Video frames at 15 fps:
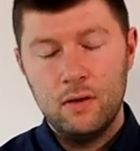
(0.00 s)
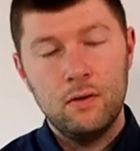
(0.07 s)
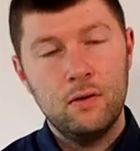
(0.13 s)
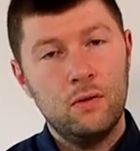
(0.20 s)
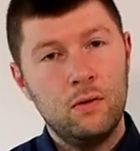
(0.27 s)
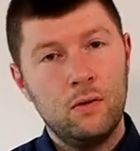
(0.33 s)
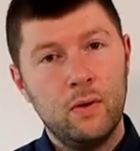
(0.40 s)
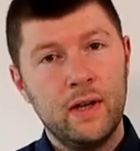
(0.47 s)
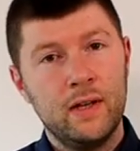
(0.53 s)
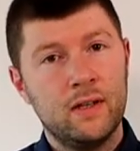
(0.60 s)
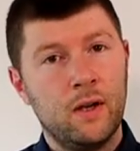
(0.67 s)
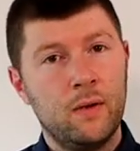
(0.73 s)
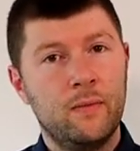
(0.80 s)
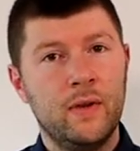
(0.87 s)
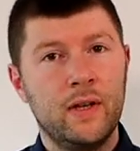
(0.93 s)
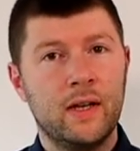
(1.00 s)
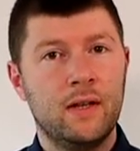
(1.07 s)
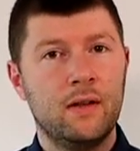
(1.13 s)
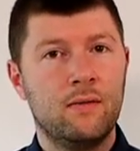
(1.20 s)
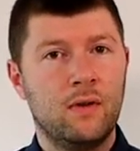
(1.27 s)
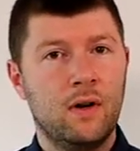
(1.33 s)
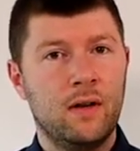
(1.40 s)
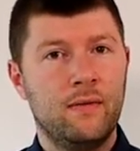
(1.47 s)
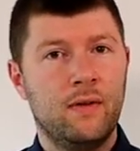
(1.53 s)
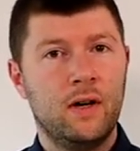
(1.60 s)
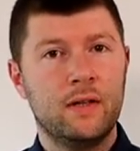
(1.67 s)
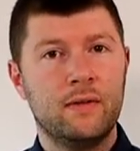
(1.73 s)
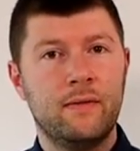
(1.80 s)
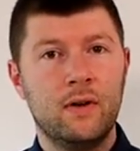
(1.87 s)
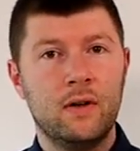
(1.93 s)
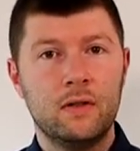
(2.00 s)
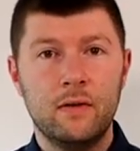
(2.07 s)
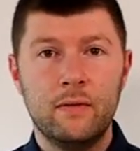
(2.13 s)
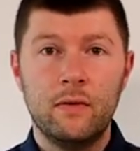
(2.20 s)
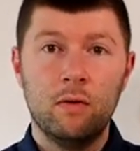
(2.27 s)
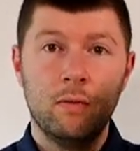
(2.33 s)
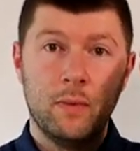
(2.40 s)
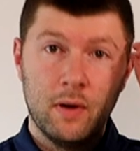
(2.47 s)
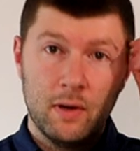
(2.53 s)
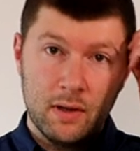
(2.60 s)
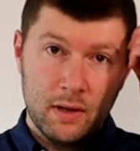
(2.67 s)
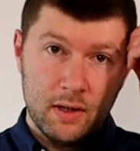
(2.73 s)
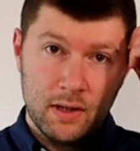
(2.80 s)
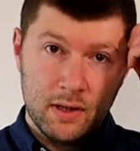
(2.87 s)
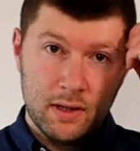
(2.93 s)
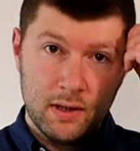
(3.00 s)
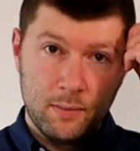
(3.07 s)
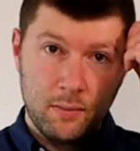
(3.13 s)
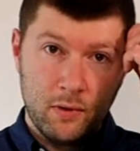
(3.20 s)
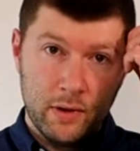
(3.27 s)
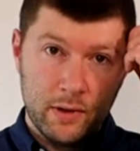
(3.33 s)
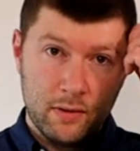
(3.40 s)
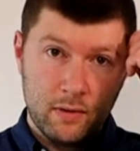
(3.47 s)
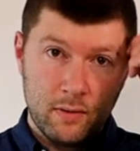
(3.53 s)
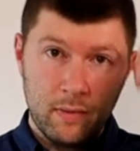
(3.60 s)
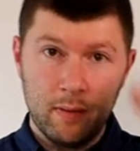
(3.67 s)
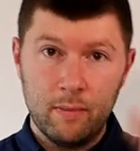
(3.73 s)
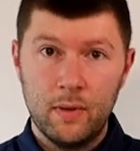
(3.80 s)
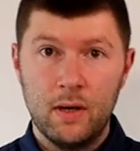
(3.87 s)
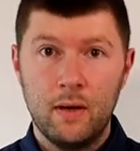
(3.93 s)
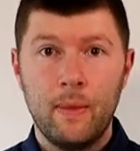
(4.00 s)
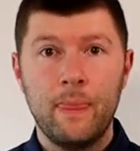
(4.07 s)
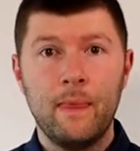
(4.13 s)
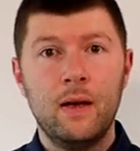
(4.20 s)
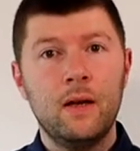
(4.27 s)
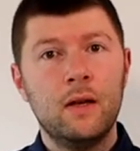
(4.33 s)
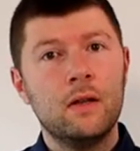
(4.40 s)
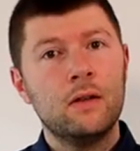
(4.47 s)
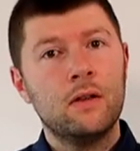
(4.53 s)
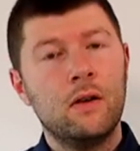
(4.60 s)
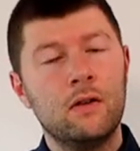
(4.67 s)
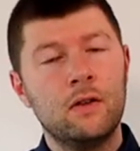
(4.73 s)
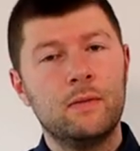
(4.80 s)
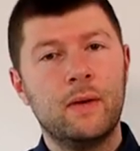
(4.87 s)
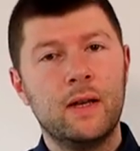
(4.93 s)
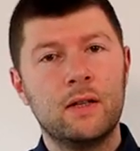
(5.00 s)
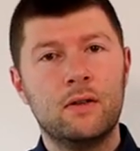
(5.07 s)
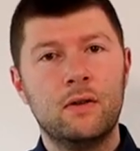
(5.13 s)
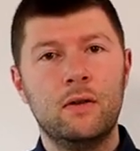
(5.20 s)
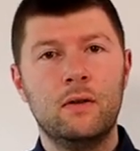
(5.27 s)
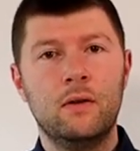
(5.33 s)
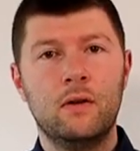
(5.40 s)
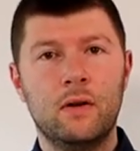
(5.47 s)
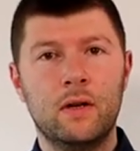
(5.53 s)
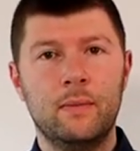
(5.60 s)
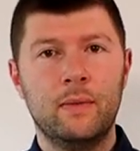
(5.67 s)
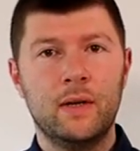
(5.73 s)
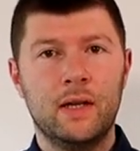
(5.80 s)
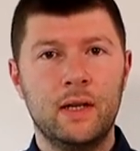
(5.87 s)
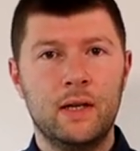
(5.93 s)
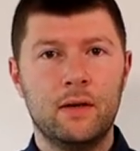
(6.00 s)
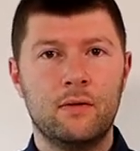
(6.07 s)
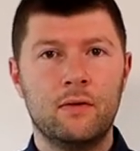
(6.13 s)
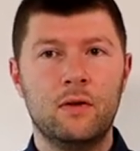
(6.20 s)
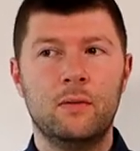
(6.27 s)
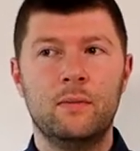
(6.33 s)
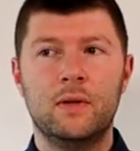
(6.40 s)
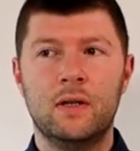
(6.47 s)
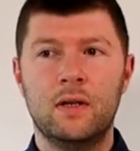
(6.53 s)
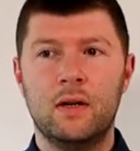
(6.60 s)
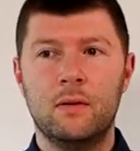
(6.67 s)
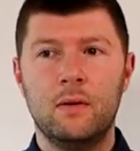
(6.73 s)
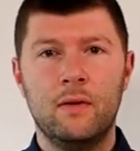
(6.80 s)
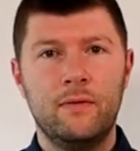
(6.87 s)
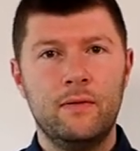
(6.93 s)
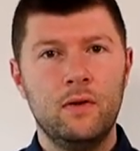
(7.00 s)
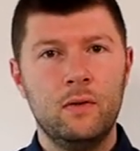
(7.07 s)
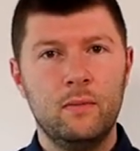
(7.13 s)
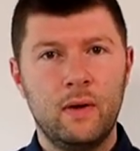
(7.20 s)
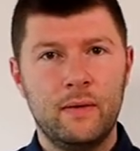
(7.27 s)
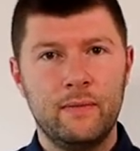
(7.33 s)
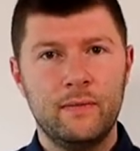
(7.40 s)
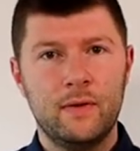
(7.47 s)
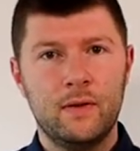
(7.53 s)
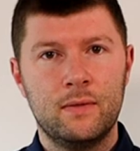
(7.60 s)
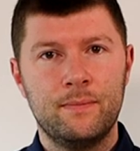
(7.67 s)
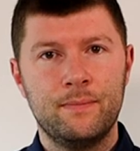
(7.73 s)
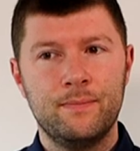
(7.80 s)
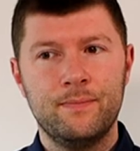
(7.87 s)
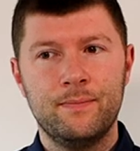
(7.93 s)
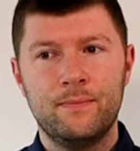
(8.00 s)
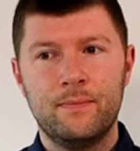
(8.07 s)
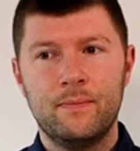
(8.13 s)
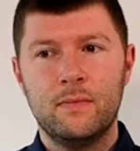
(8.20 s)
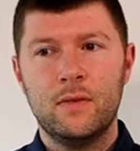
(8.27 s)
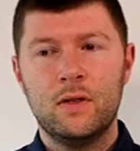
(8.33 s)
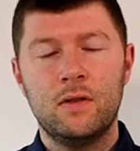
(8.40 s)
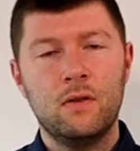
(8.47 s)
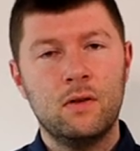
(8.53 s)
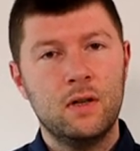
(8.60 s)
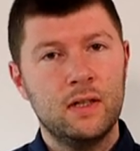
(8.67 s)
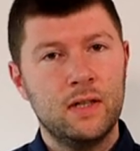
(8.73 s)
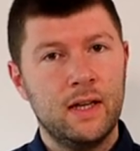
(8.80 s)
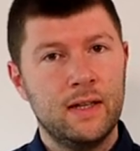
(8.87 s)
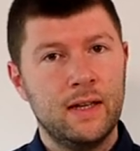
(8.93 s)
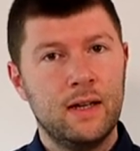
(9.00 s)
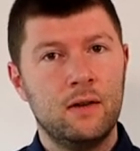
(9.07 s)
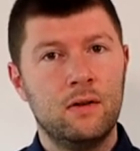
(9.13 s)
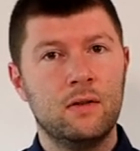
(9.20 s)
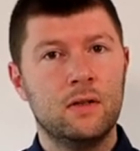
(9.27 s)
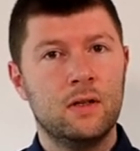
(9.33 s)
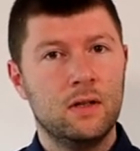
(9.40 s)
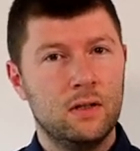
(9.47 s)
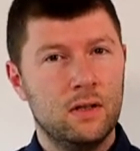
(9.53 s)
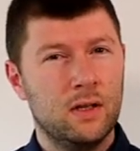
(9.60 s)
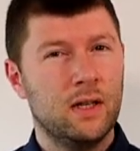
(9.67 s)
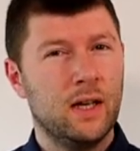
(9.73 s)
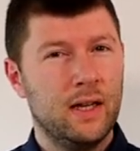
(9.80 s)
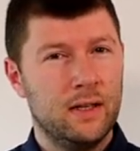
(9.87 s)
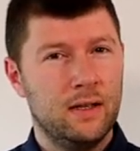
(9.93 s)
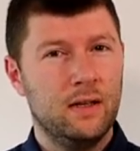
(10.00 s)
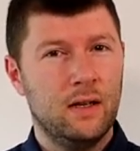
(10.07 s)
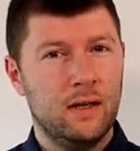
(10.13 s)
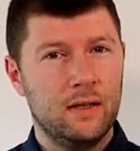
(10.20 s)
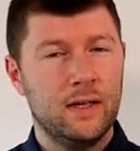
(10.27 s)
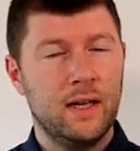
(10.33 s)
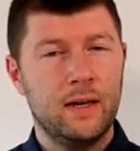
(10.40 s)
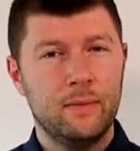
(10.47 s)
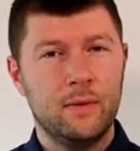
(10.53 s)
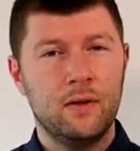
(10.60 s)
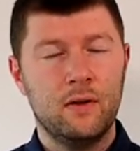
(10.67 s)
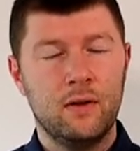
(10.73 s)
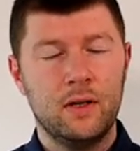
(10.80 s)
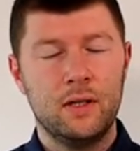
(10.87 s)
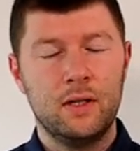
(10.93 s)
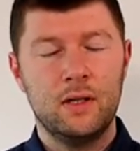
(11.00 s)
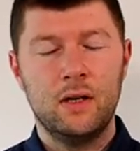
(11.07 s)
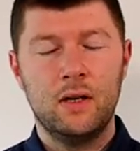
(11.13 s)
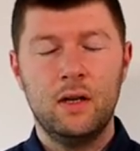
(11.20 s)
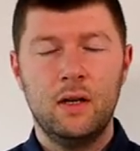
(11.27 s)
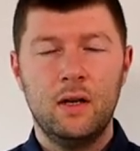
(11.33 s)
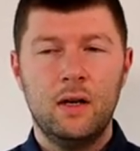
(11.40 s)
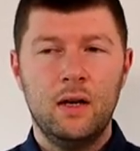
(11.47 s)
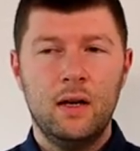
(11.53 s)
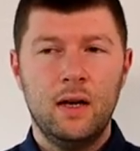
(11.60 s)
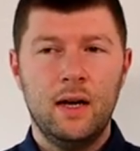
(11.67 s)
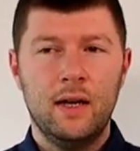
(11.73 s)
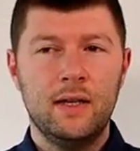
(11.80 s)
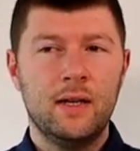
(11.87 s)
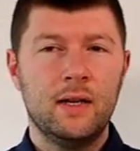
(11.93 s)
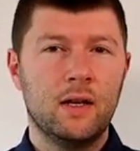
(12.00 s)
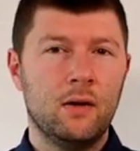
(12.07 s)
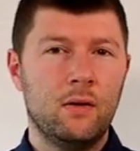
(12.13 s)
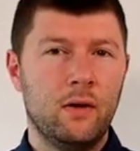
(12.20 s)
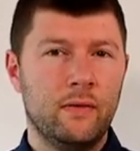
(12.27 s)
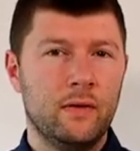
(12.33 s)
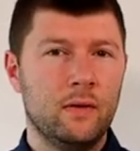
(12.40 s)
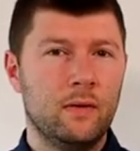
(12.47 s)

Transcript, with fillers: Not always, hopefully you get the right advice first of all, but this is a point to remember don't spend too long in beginner groups you know a few months it's not going to take that long to, to gain gain up the knowledge and then go off